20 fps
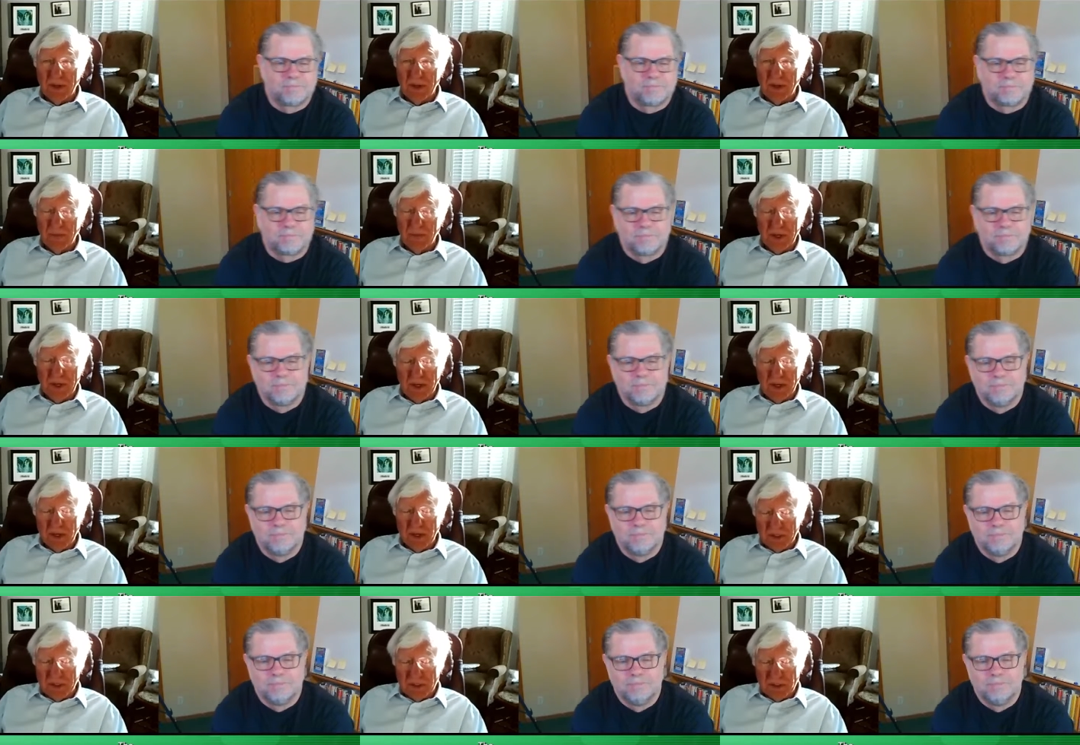Speaker 1: when
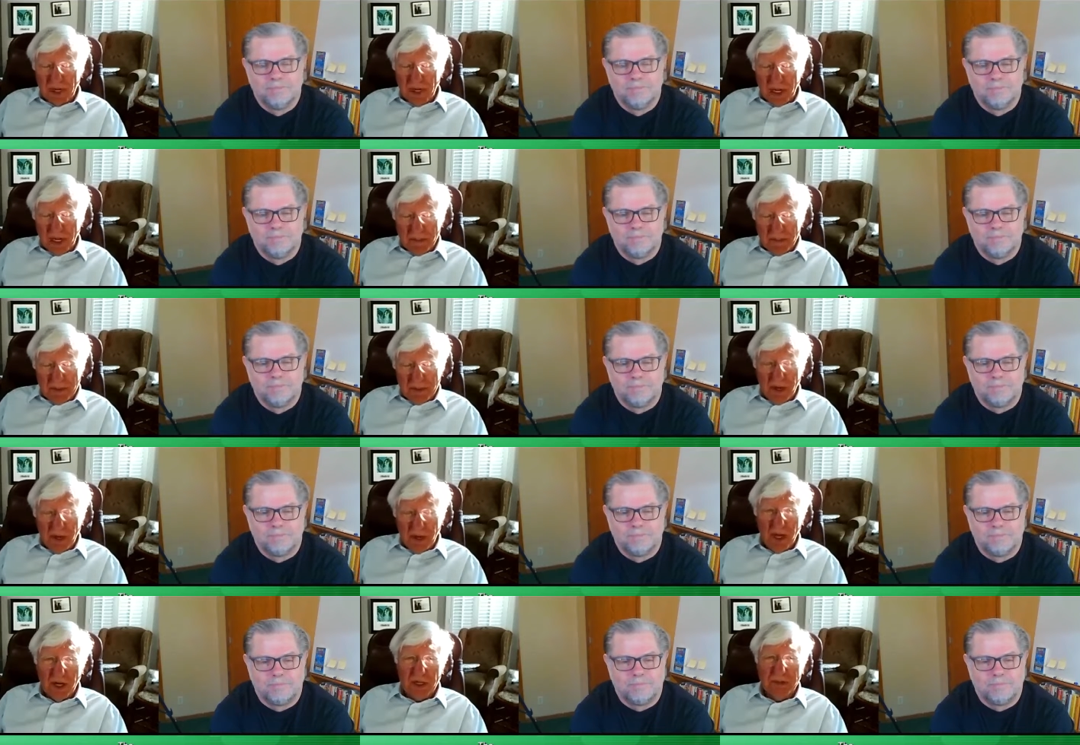you're trying to be an
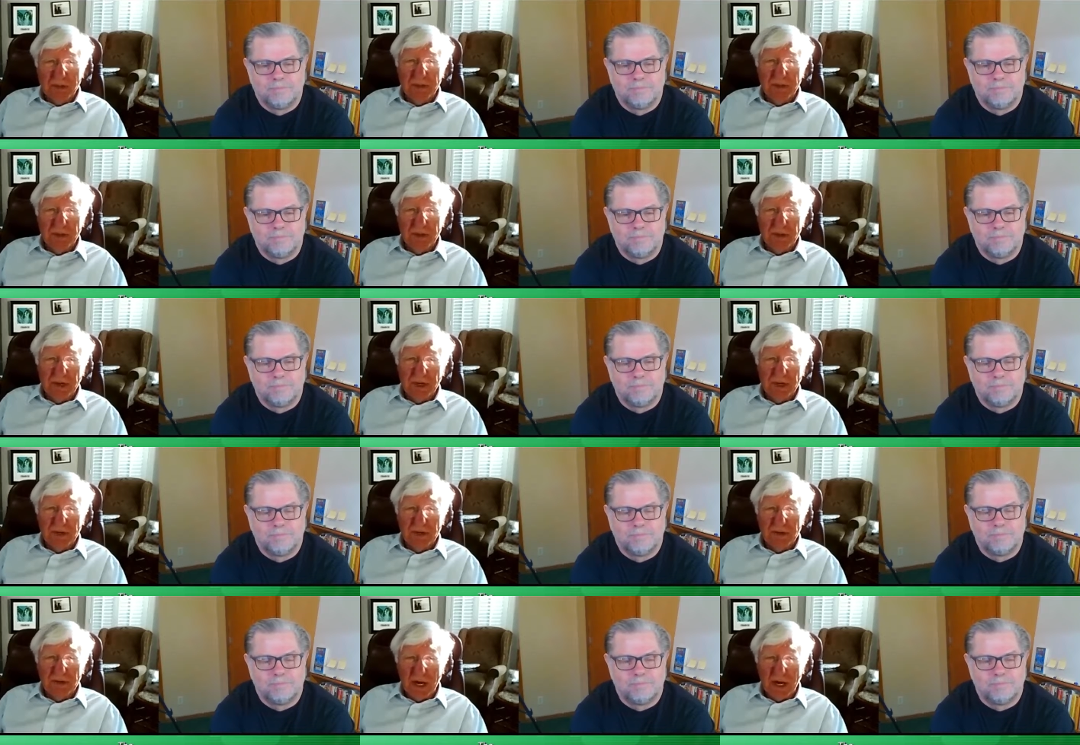entrepreneur, you're
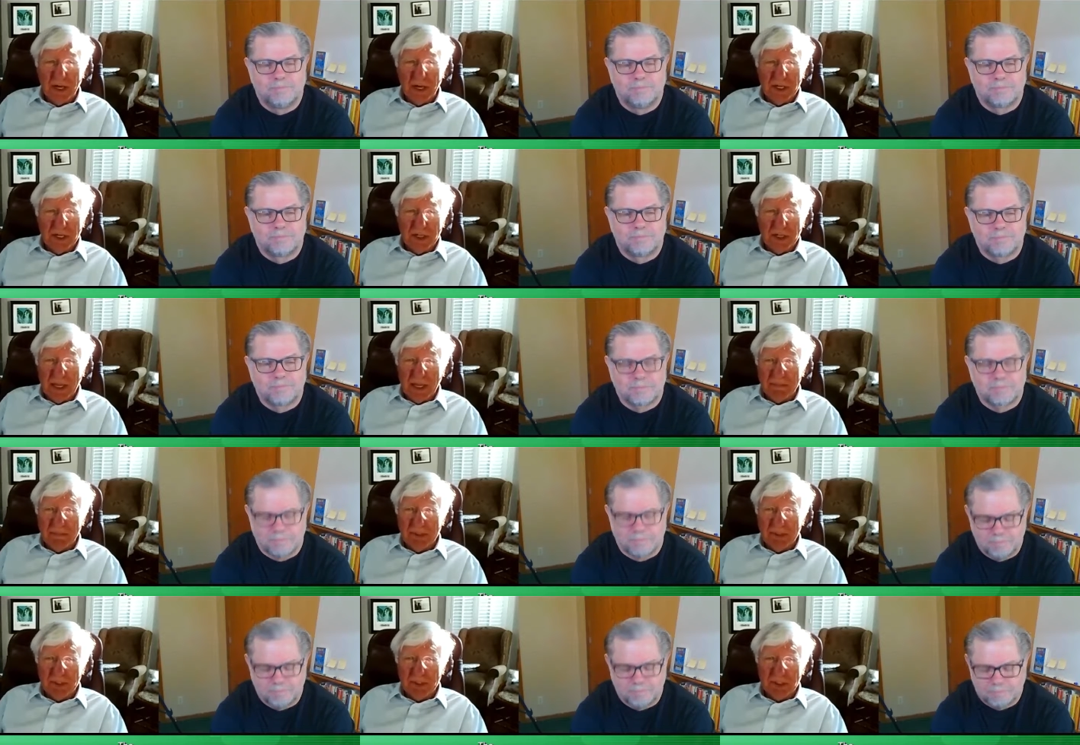trying to get that
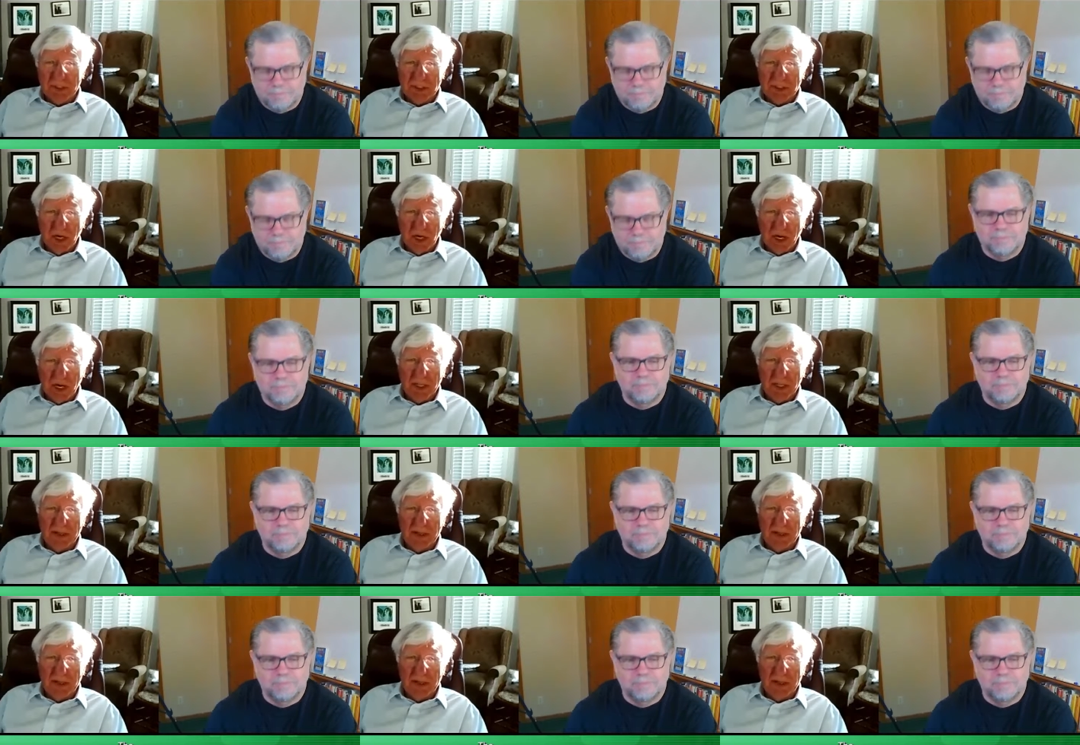business started.